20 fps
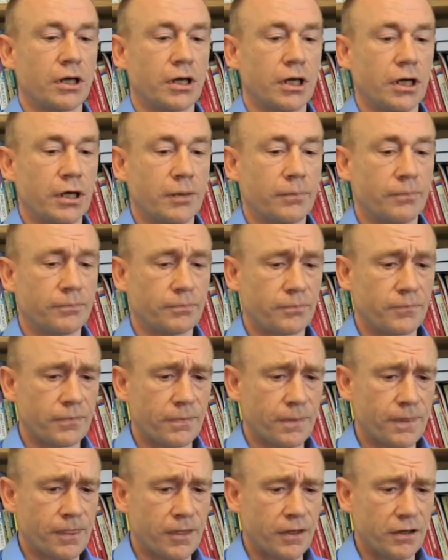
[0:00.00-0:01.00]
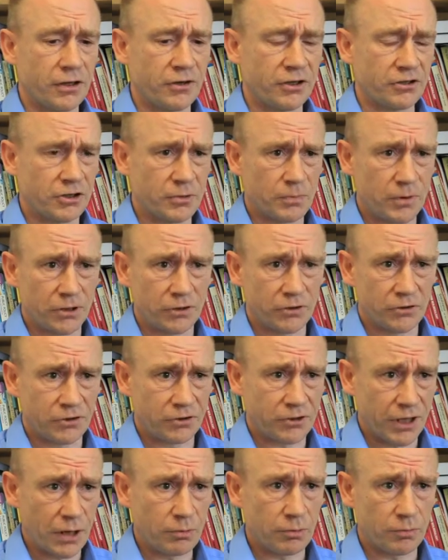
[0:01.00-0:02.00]
Um, and this is because
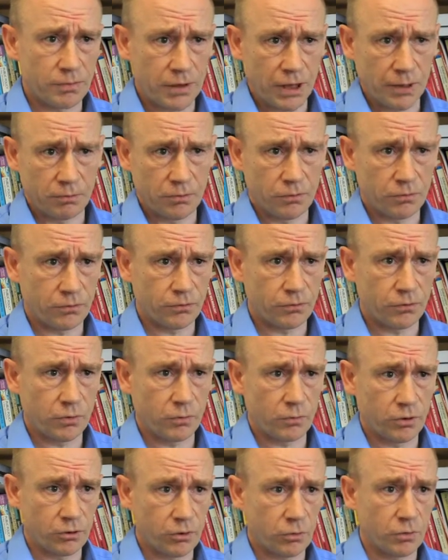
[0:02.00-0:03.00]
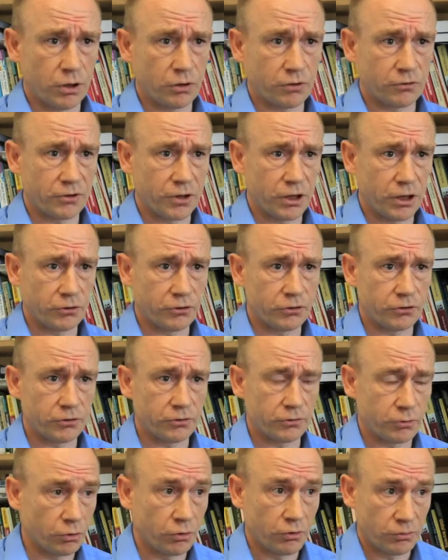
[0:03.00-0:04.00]
disabled people who form one of the world's
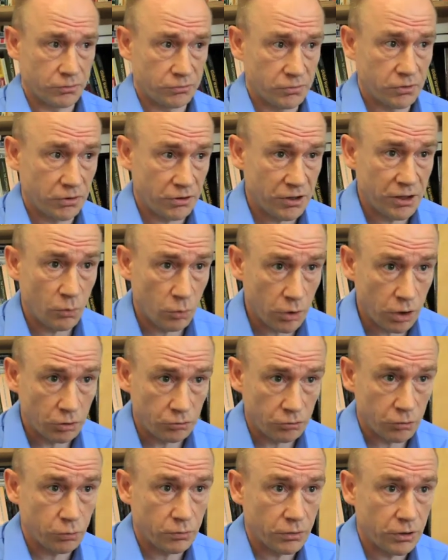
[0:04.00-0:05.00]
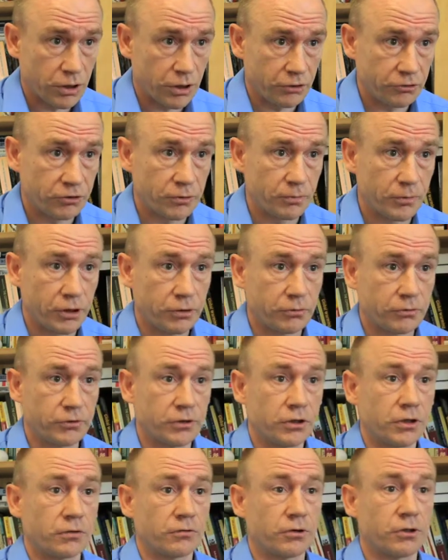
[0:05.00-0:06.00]
largest, or the world's largest
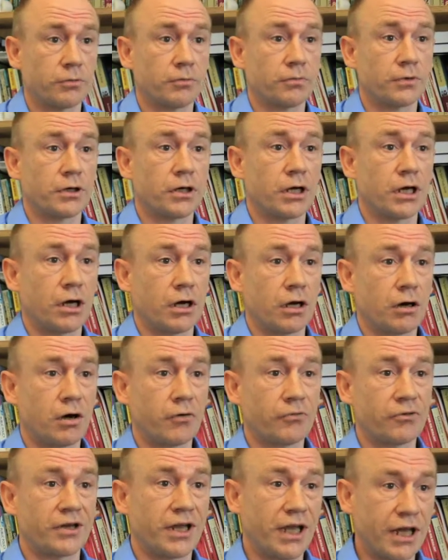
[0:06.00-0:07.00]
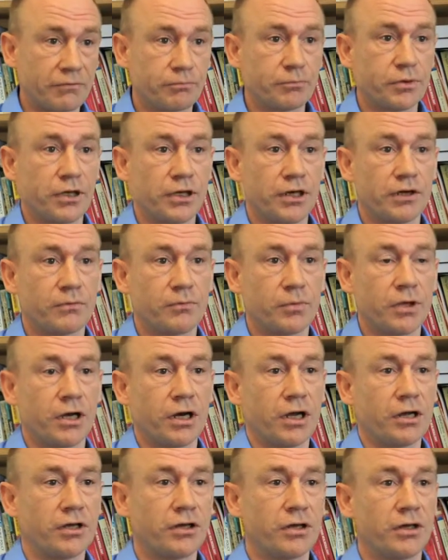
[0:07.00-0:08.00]
minority group, uh, often have been left
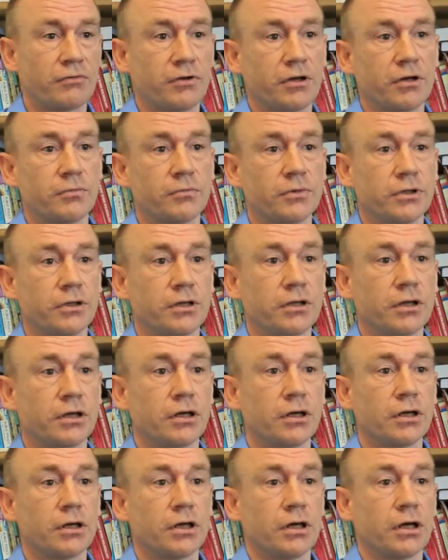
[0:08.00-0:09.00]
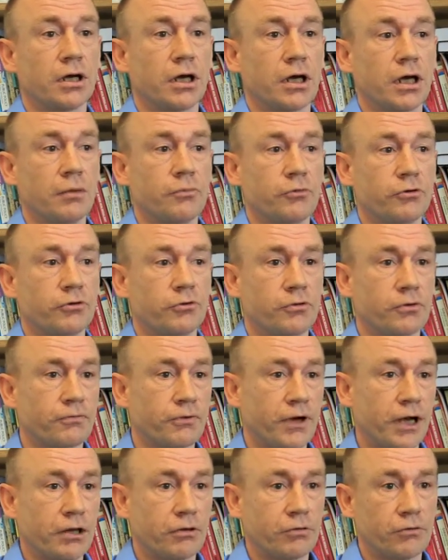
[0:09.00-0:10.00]
behind in development um, due to a
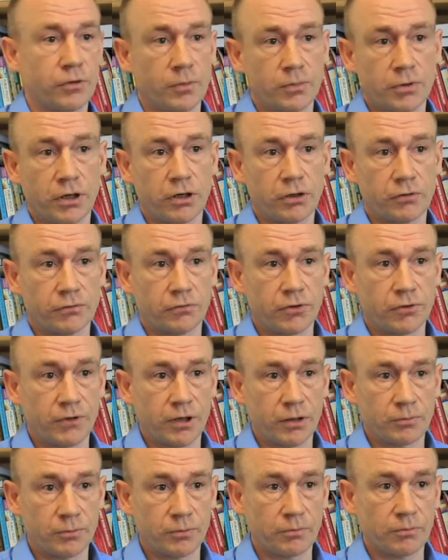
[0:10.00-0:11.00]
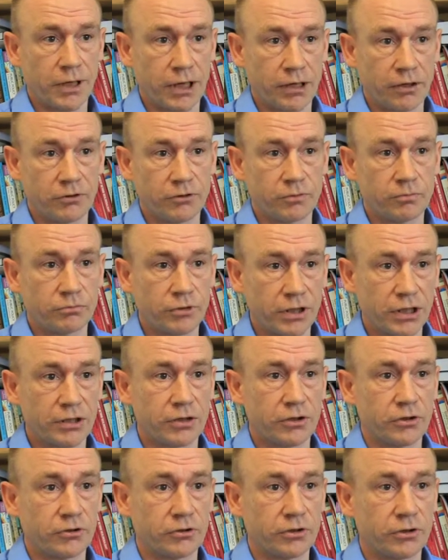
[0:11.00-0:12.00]
failure on the part of development planners and
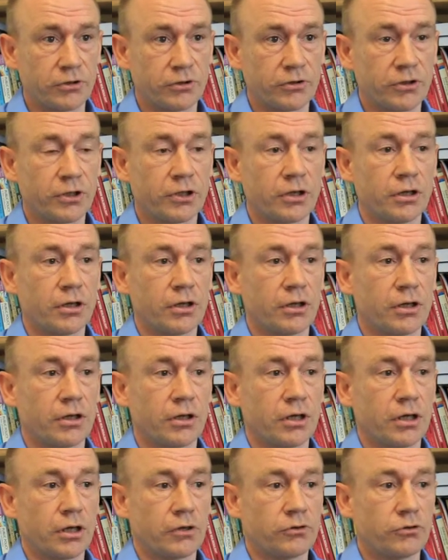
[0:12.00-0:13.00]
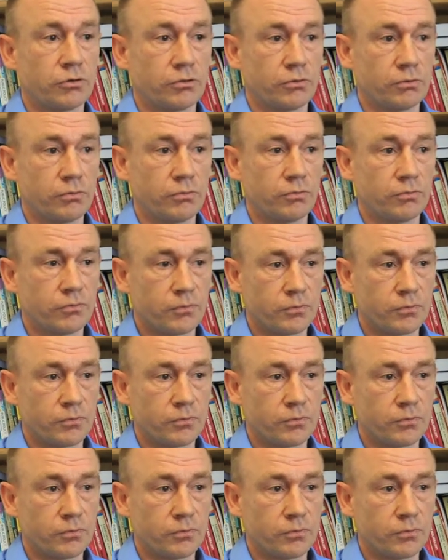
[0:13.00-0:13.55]
practitioners uh, to